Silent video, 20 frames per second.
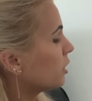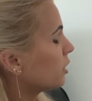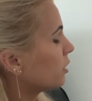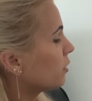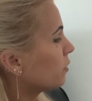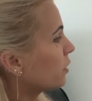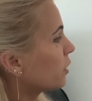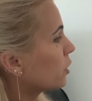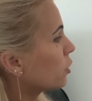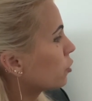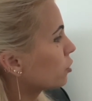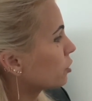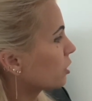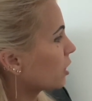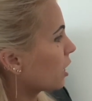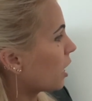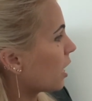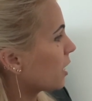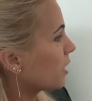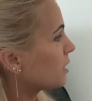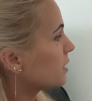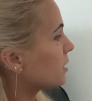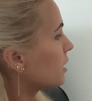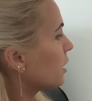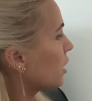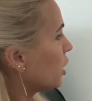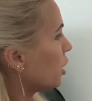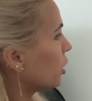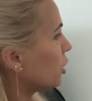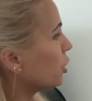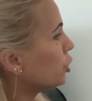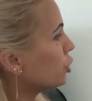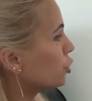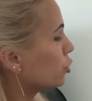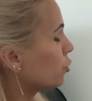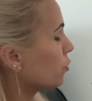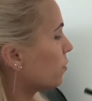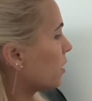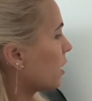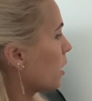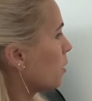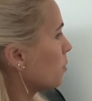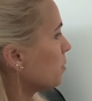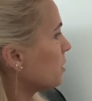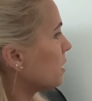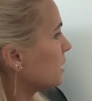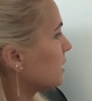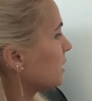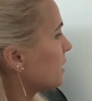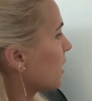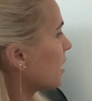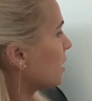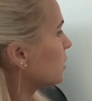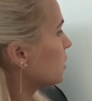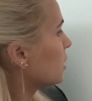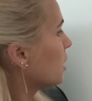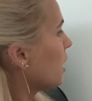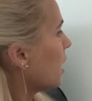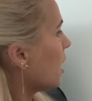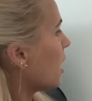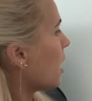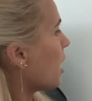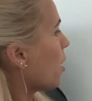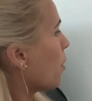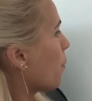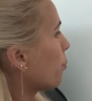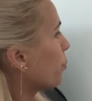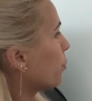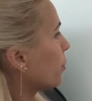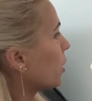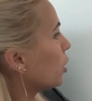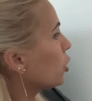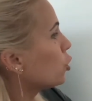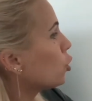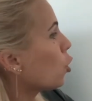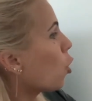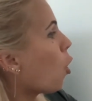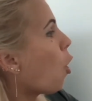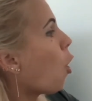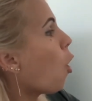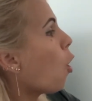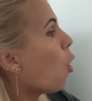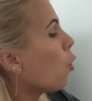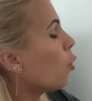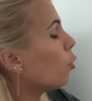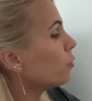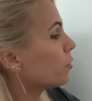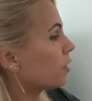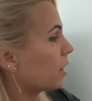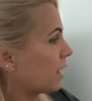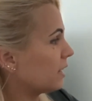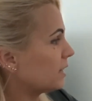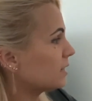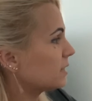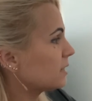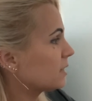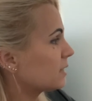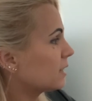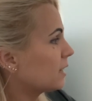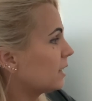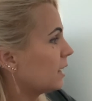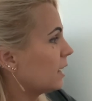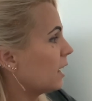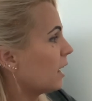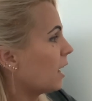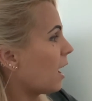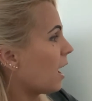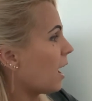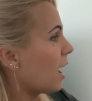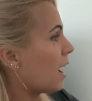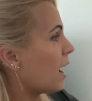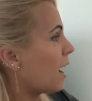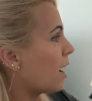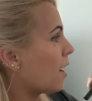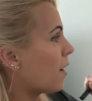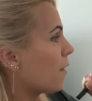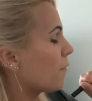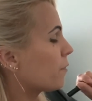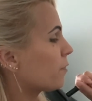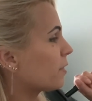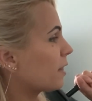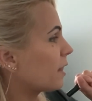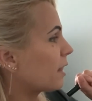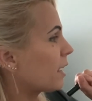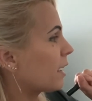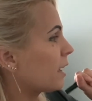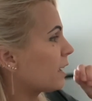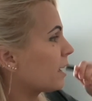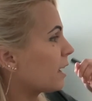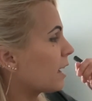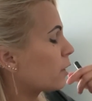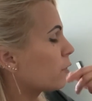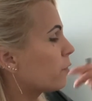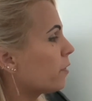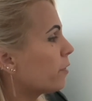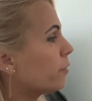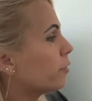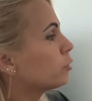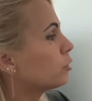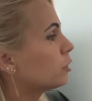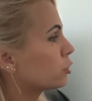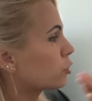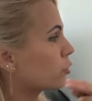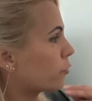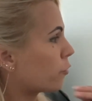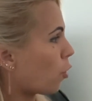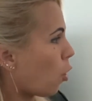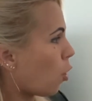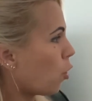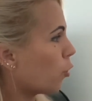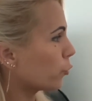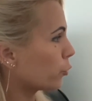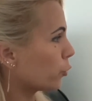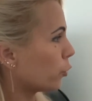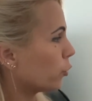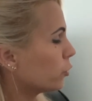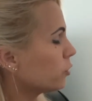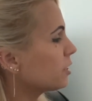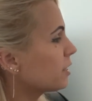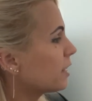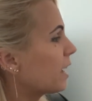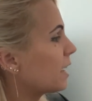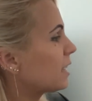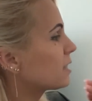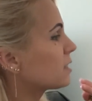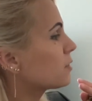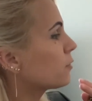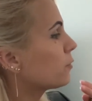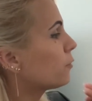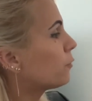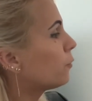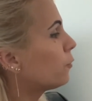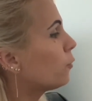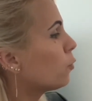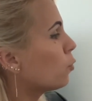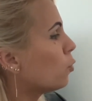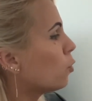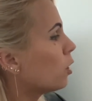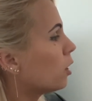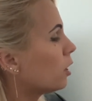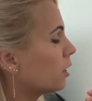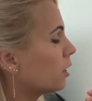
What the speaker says: recognize each of them is that your whole rest, equivalent of whole note, has 4